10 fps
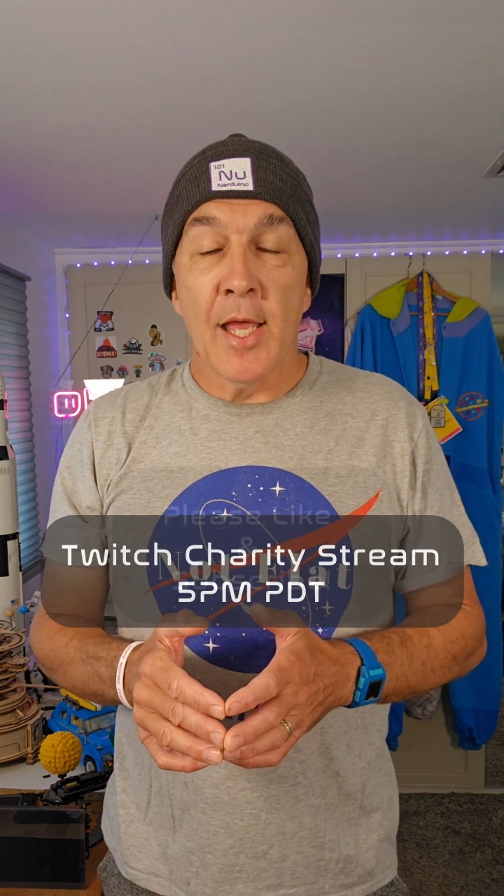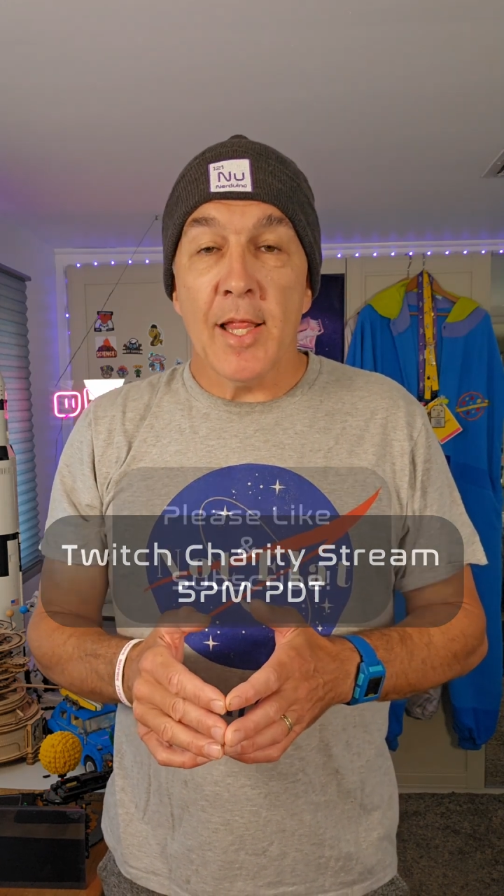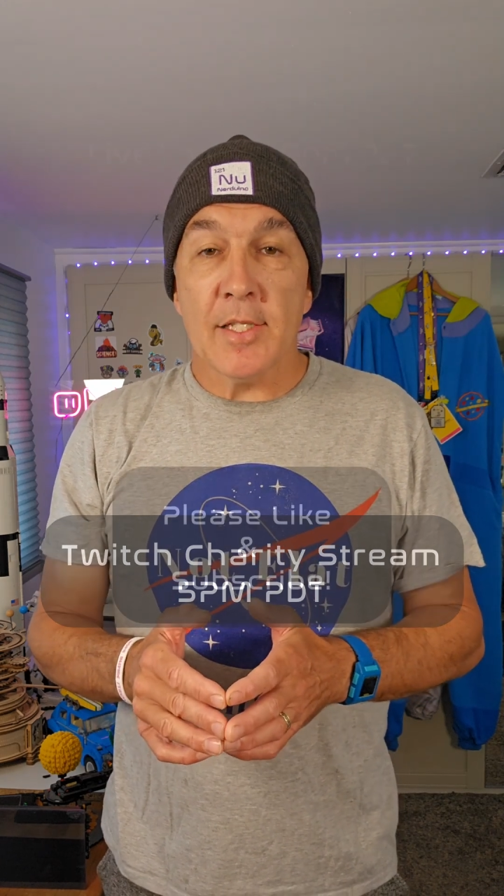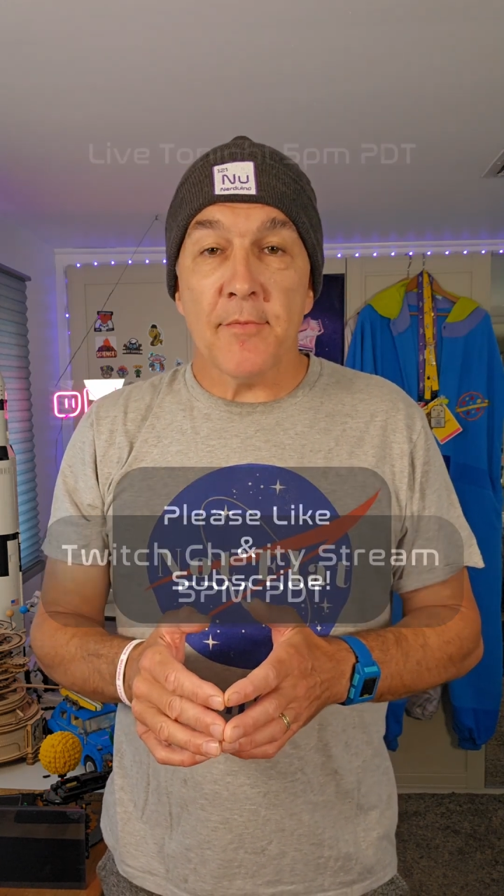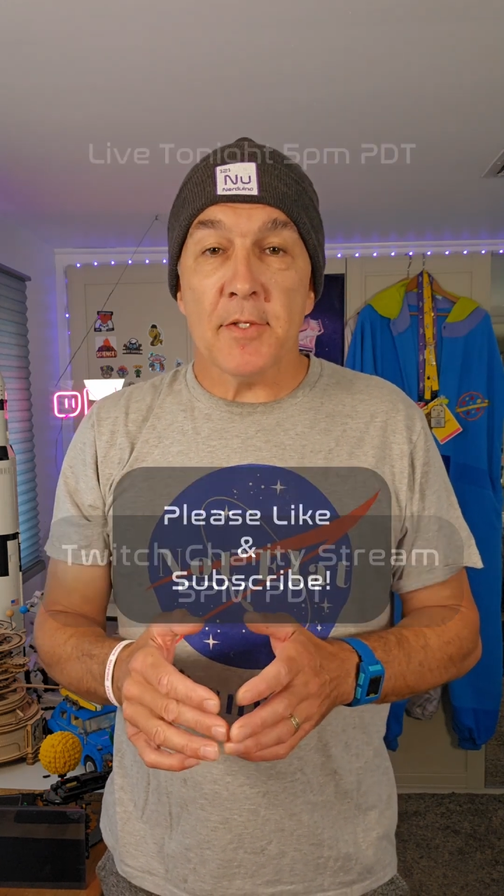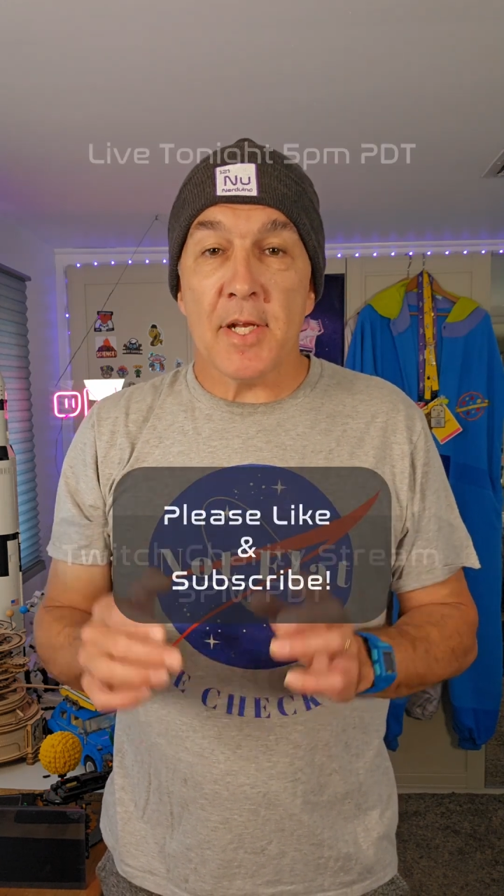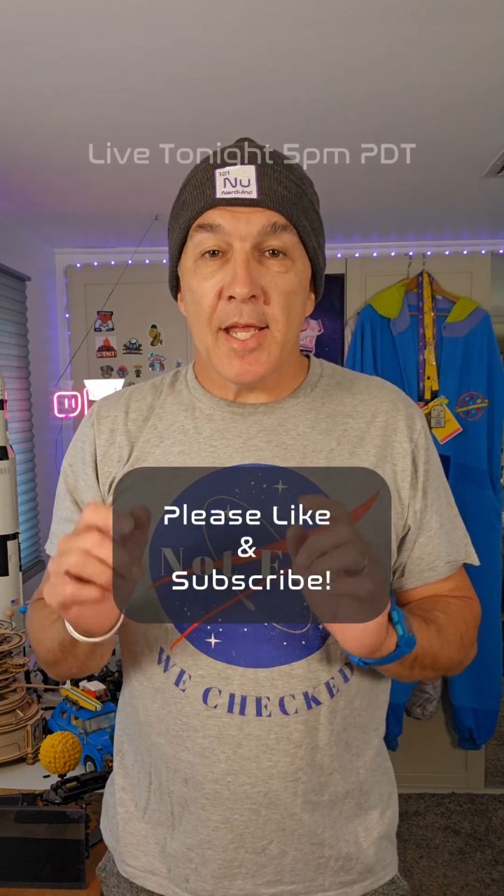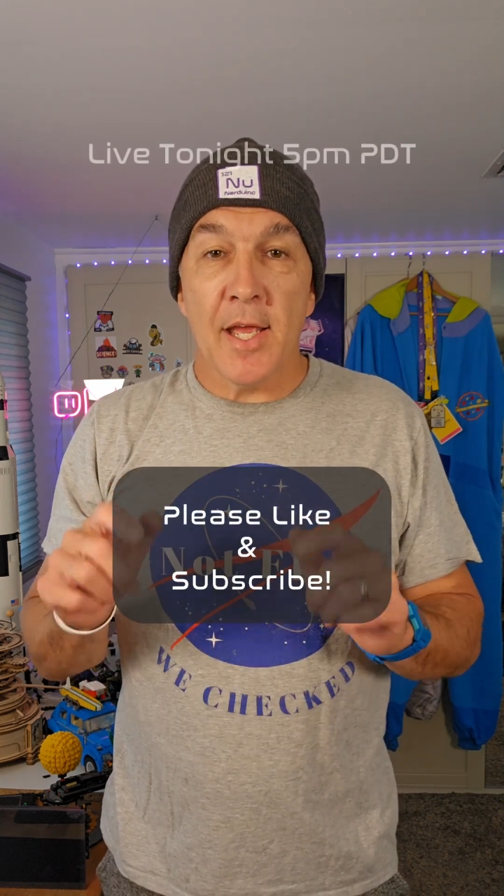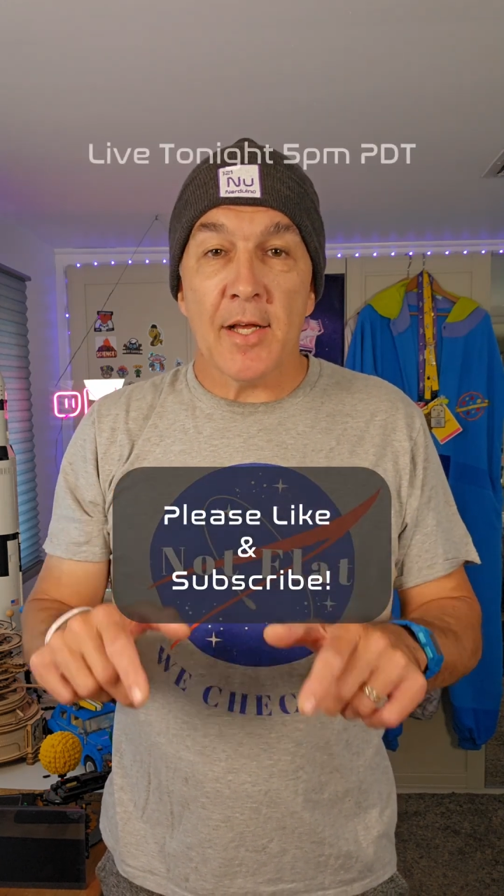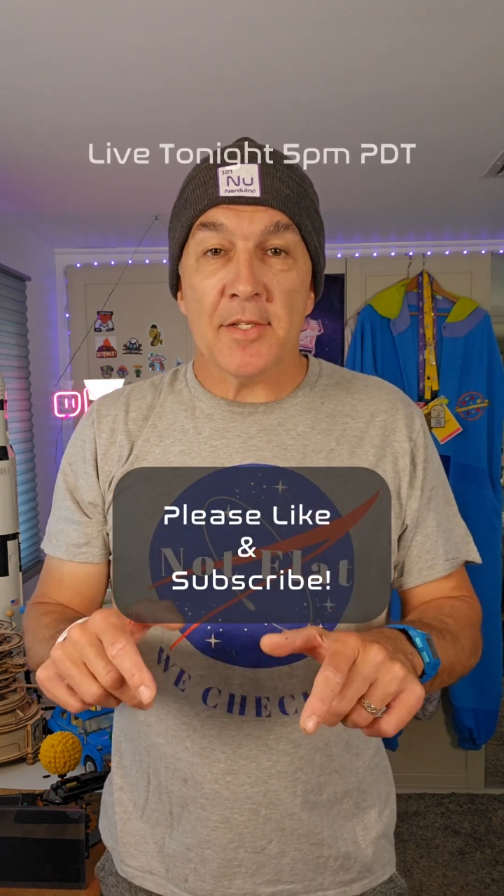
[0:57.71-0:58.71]
That's it for
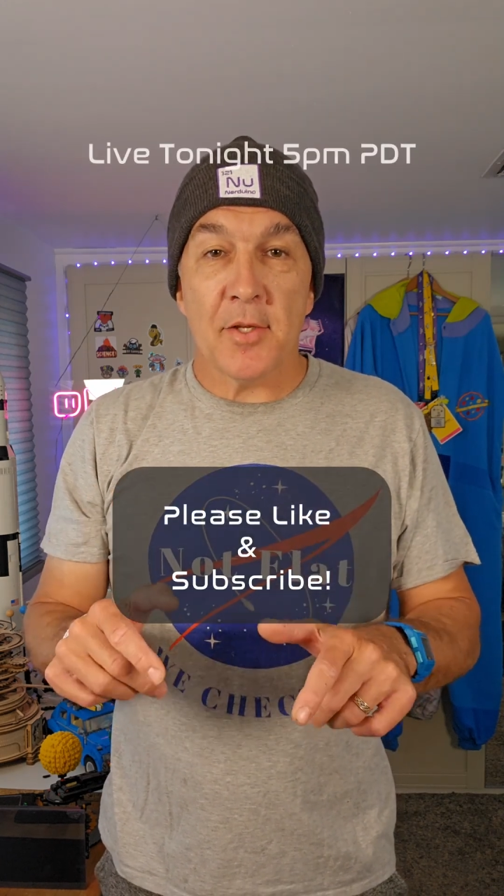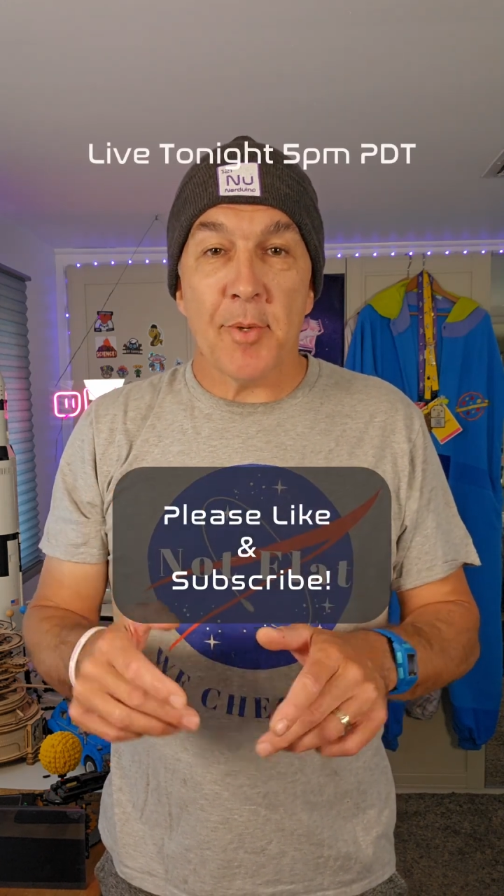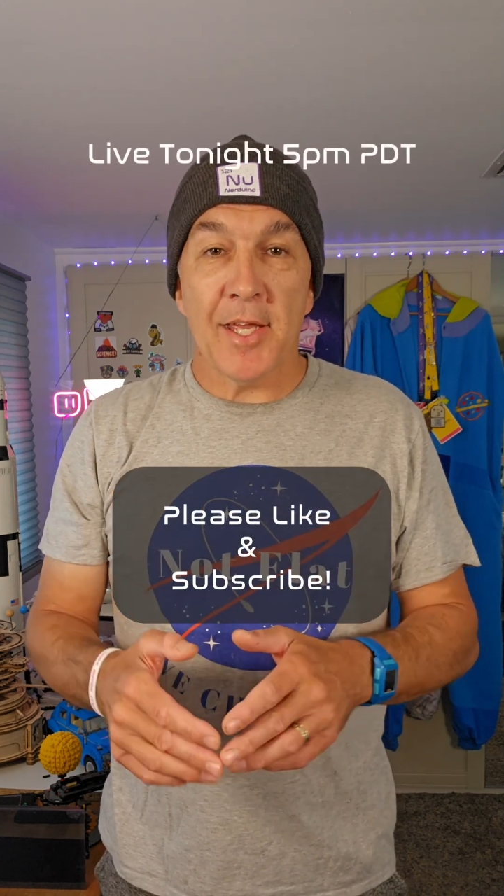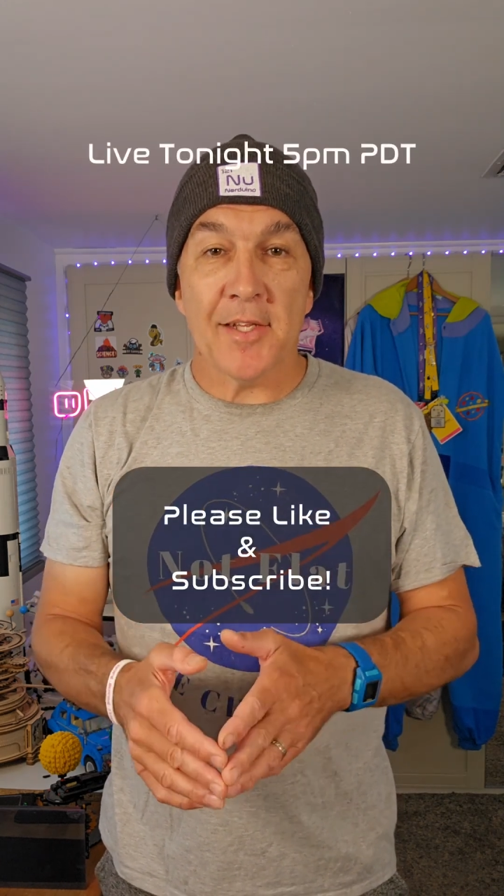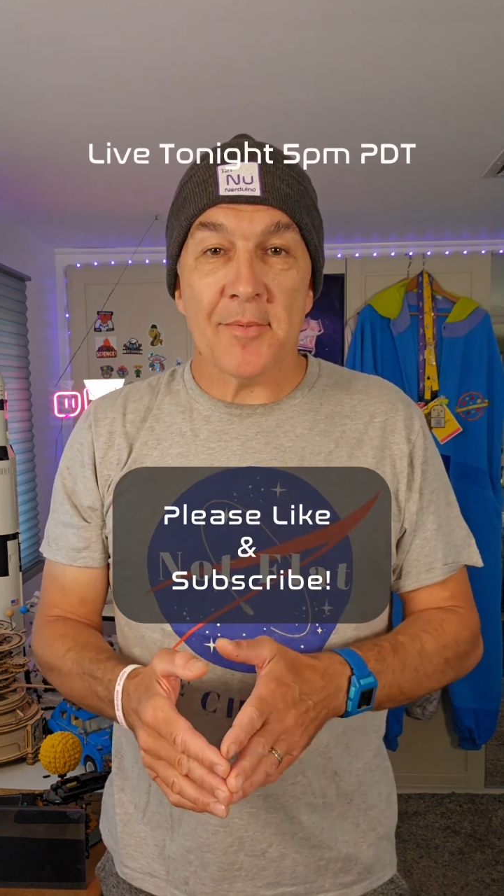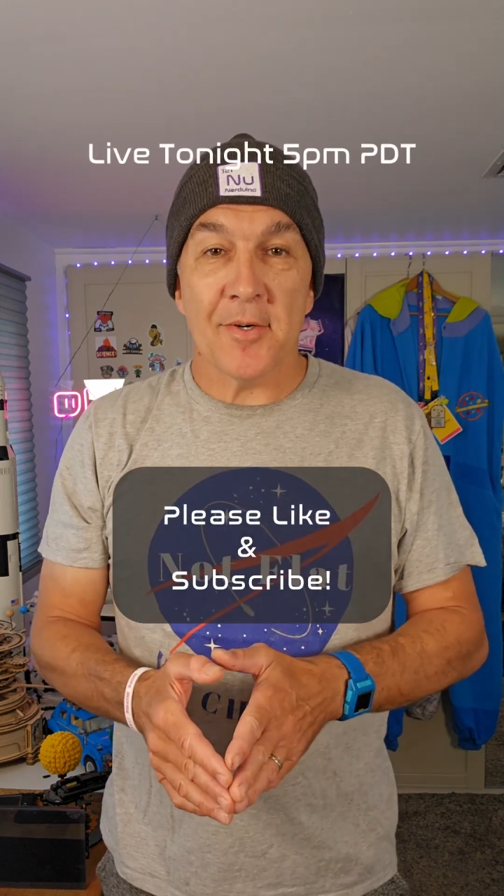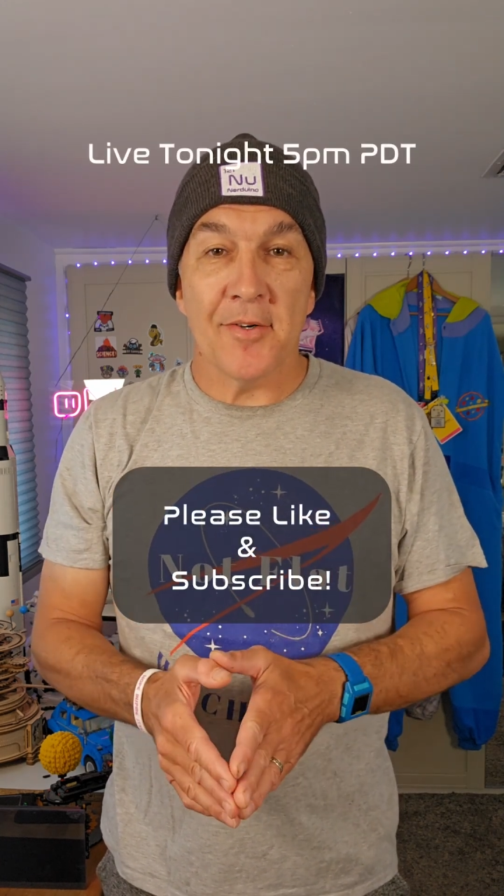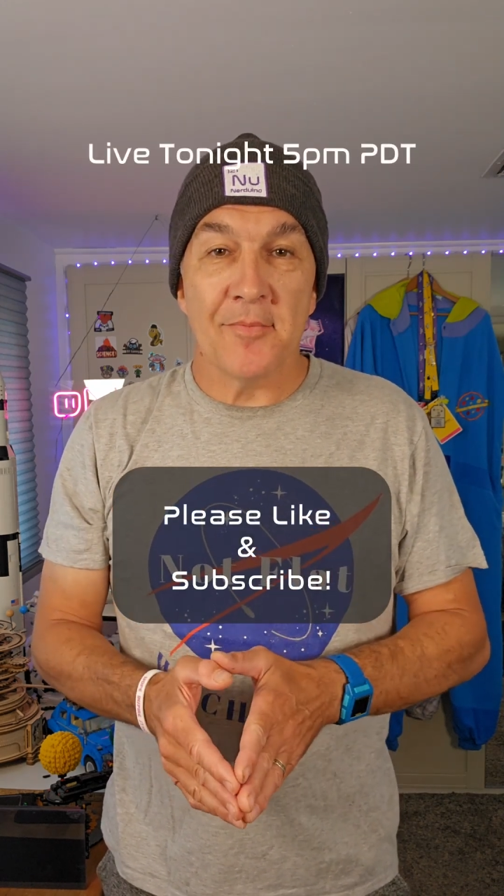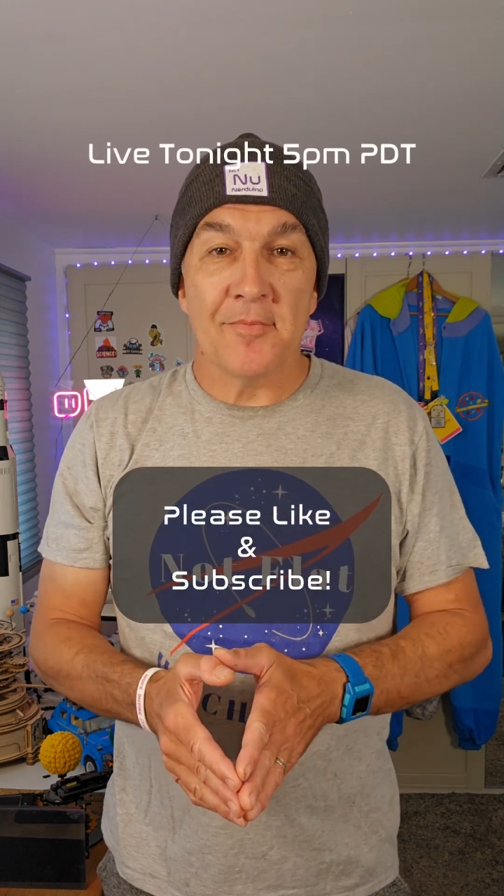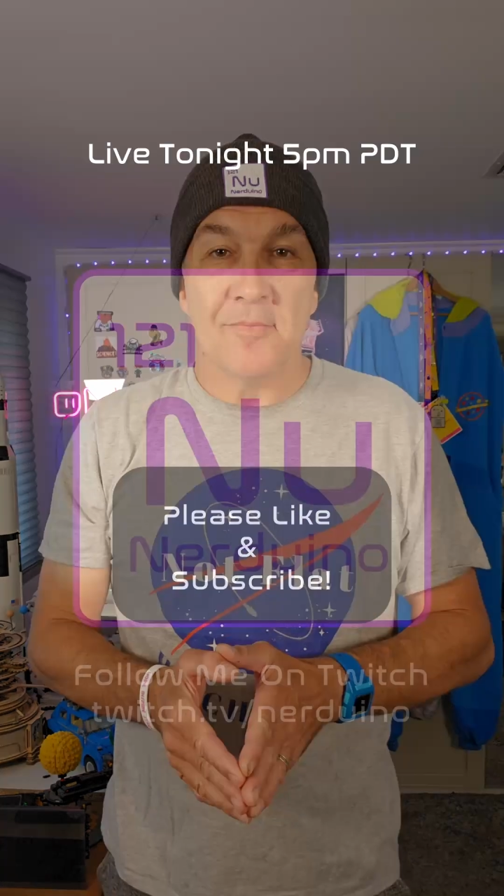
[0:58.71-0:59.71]
today. I'll see you back here tomorrow.